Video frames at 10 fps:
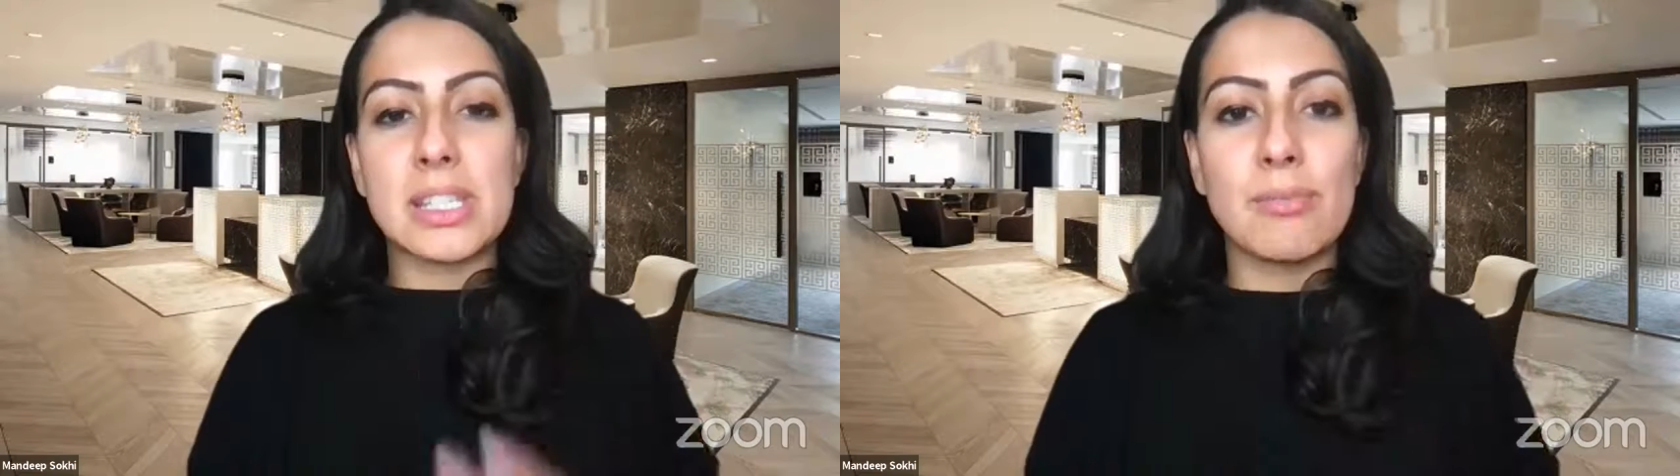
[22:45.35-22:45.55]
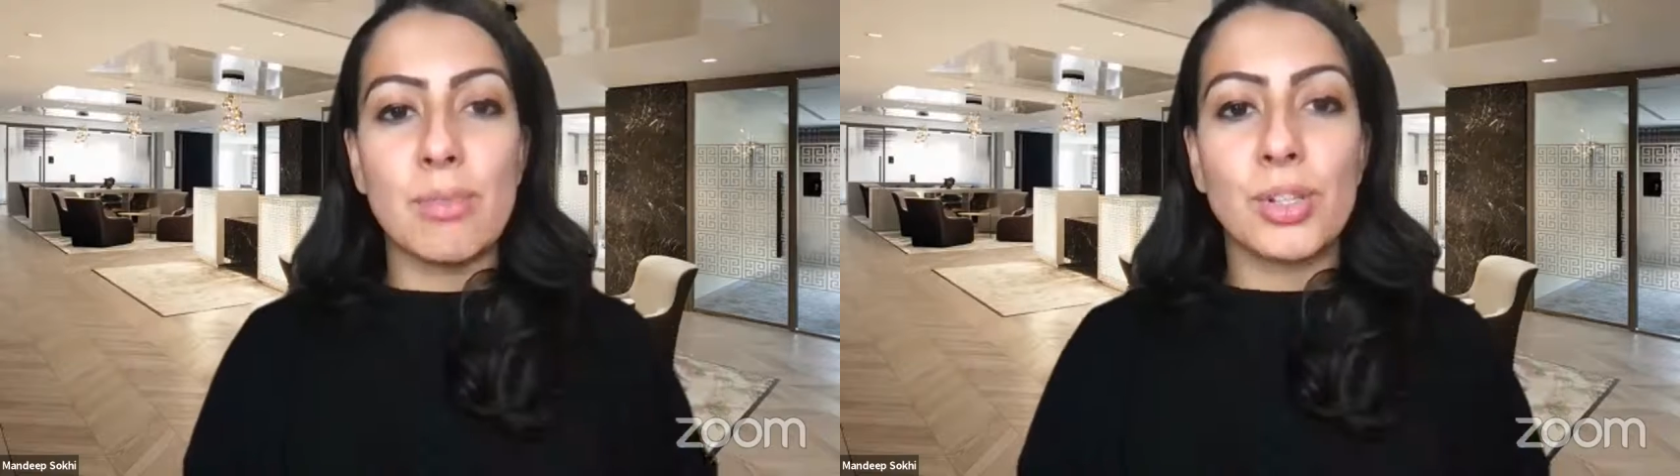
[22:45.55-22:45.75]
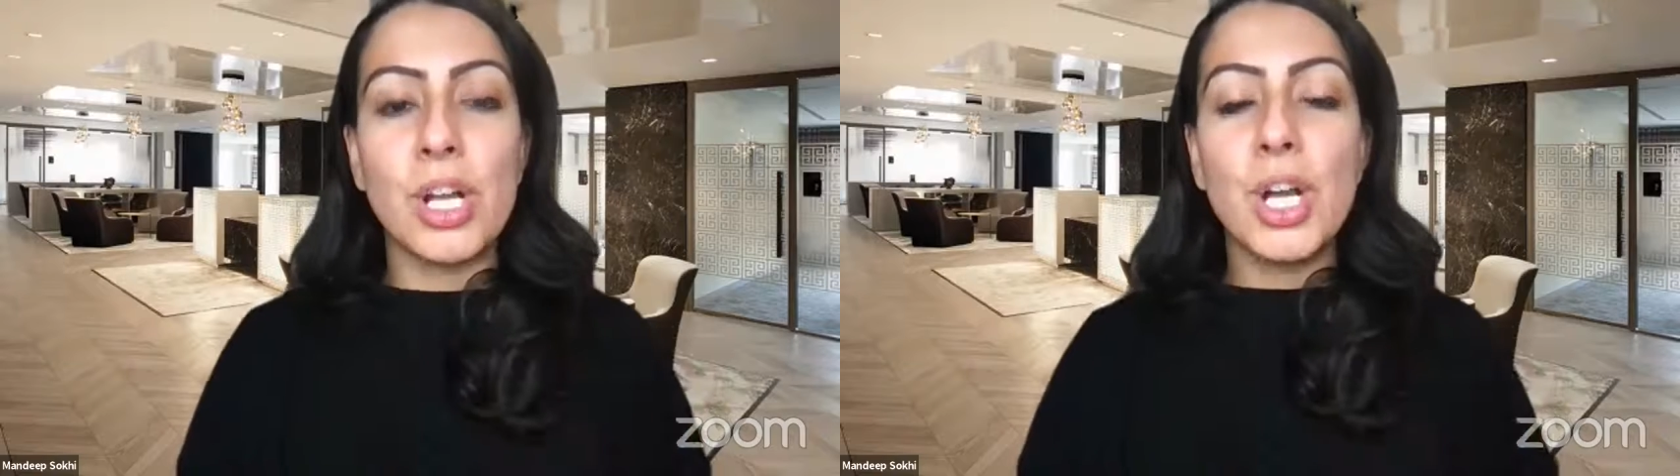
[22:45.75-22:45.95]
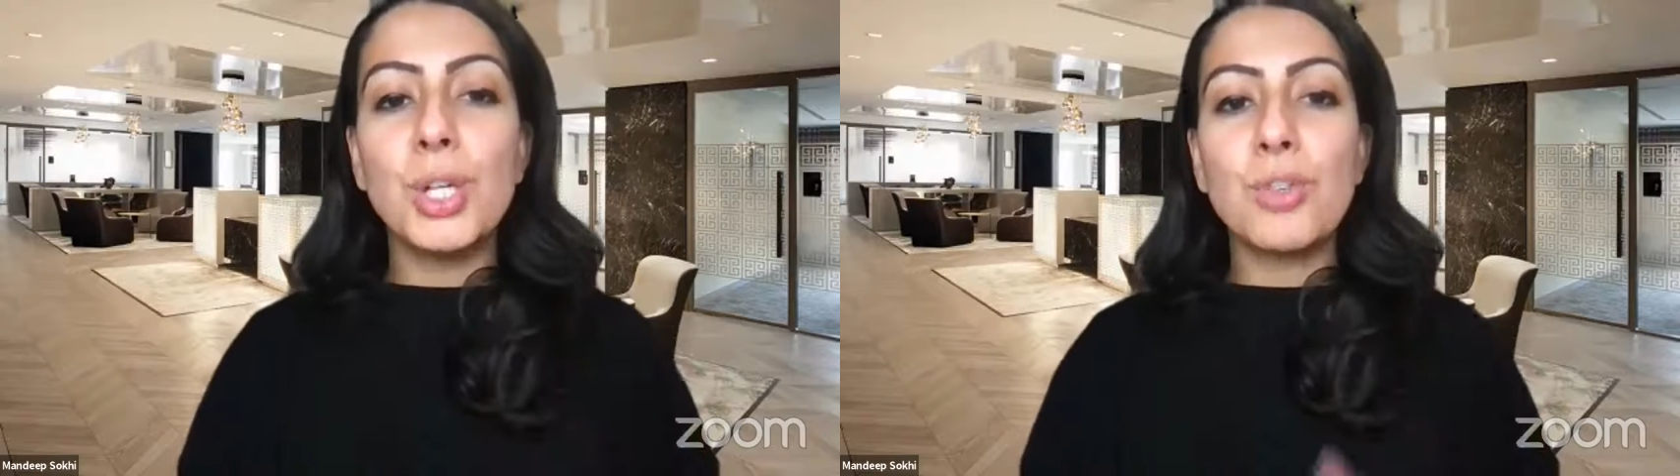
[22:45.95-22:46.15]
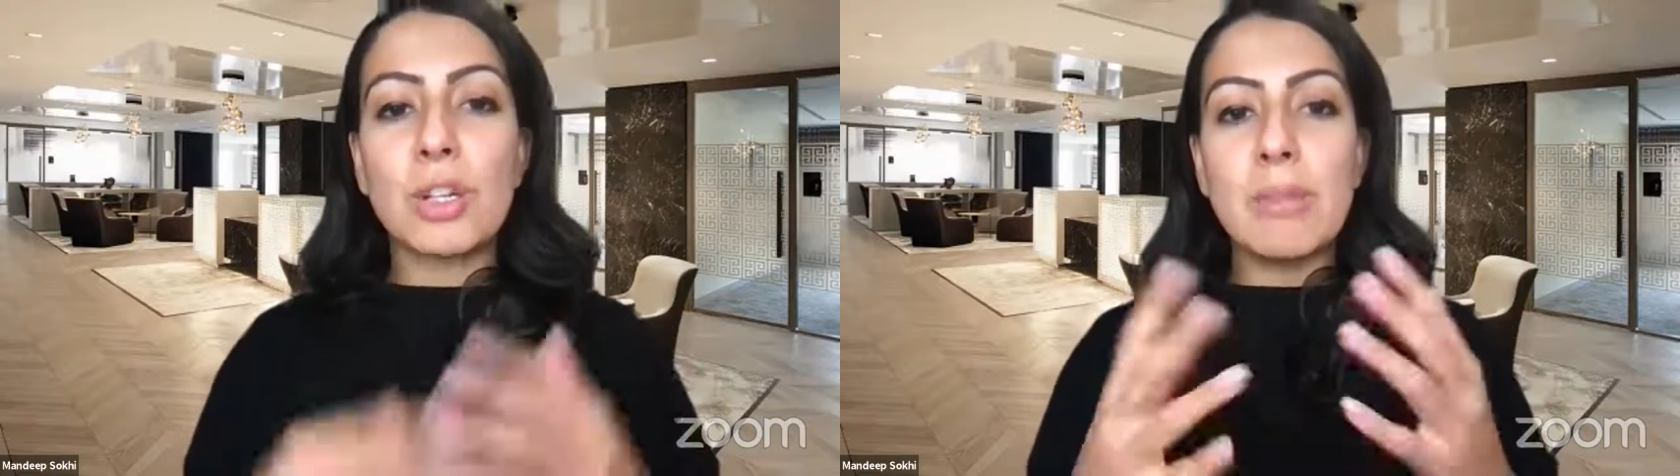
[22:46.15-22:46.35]
someone,
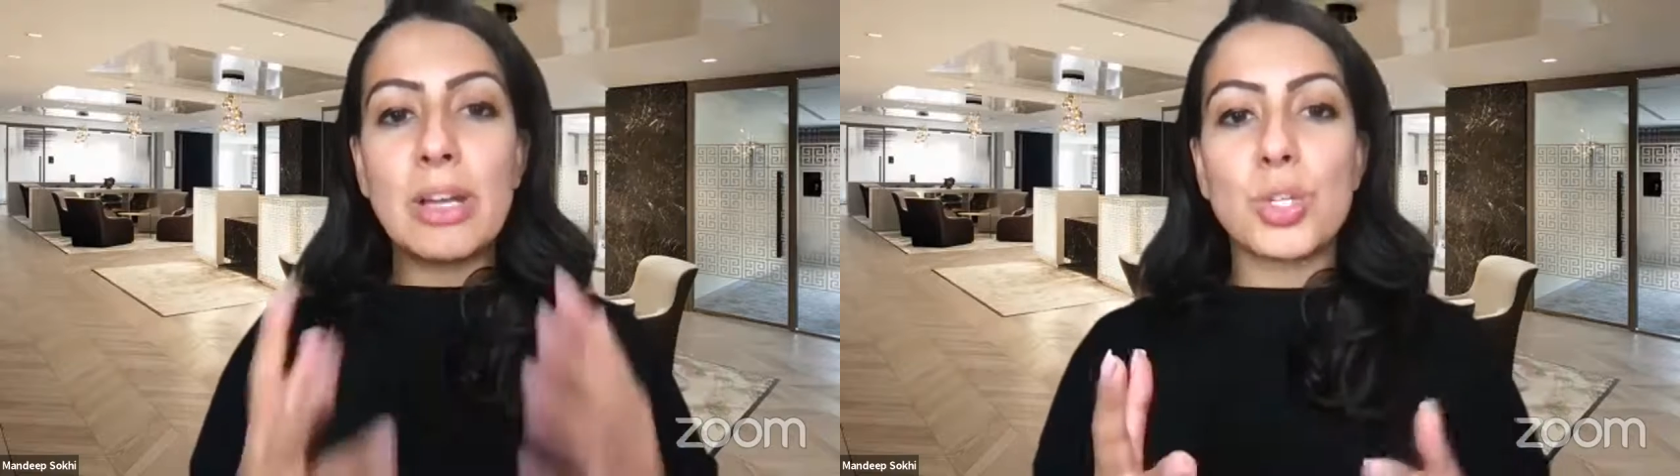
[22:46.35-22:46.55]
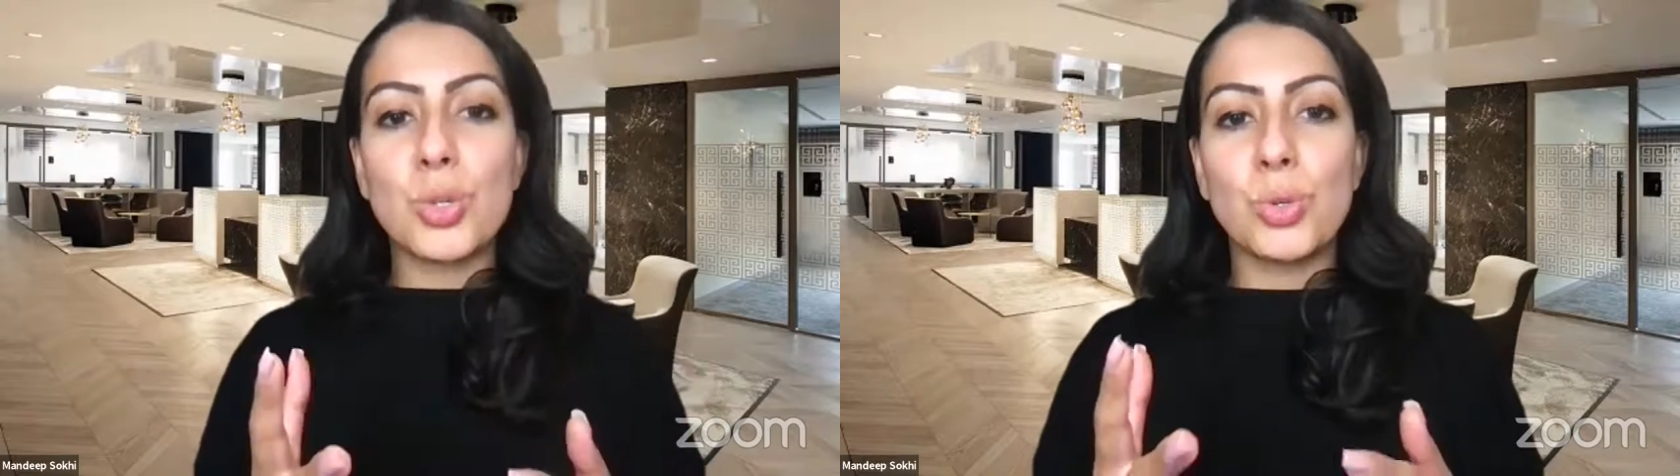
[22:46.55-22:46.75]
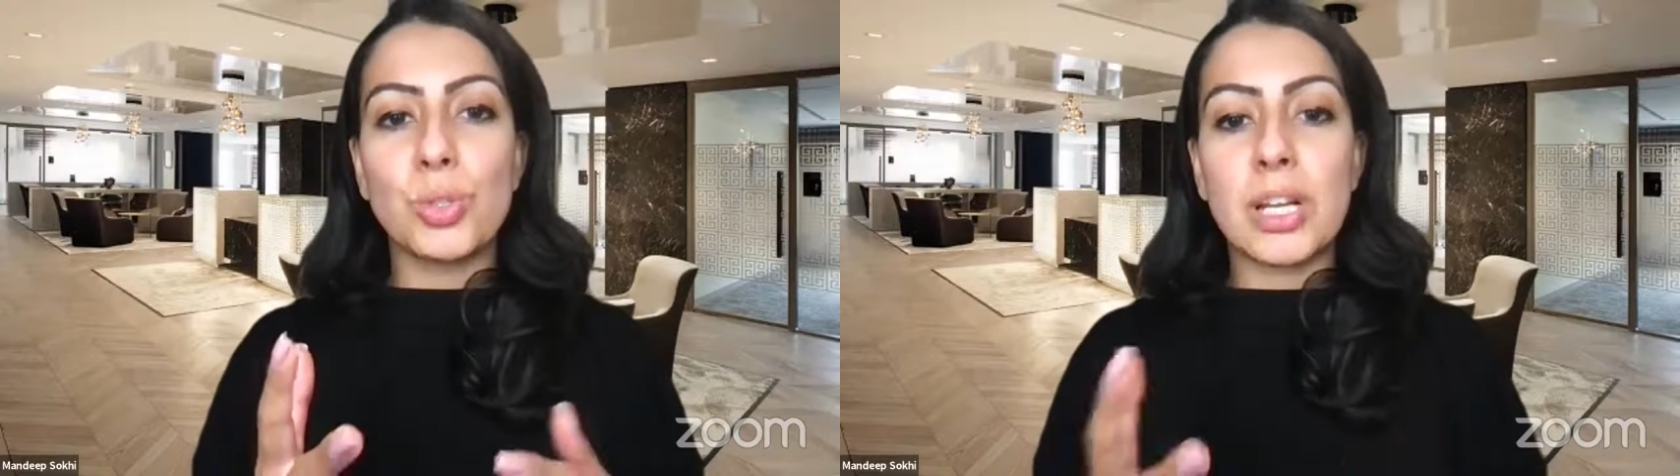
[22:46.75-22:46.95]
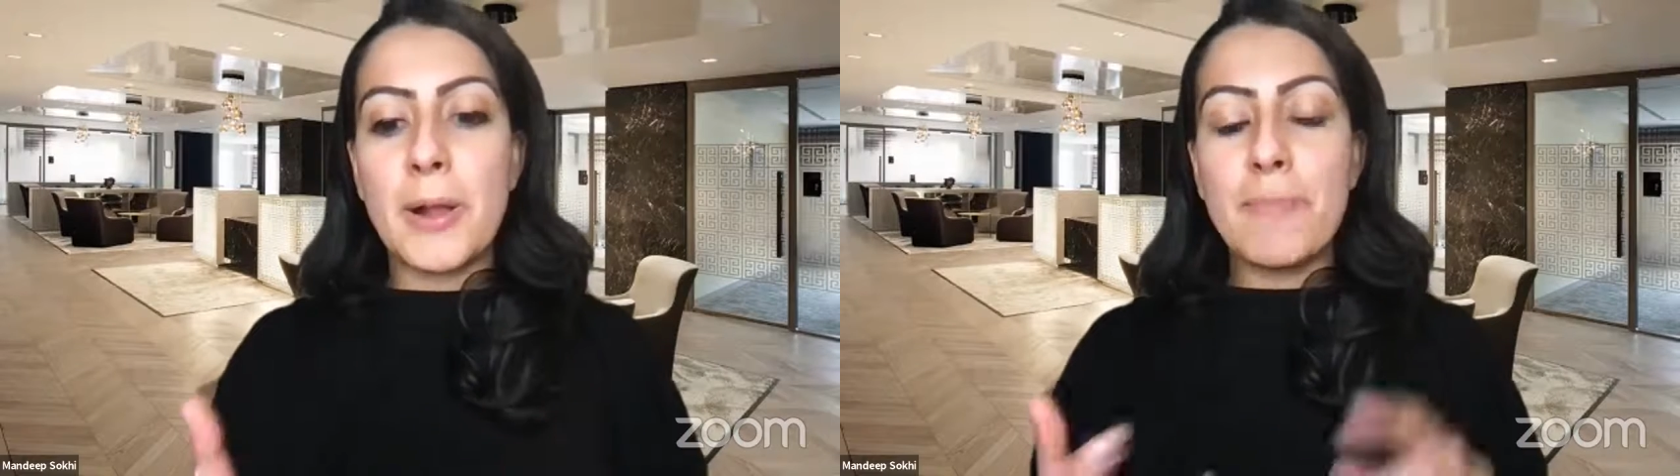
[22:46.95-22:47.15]
you've got to make sure that,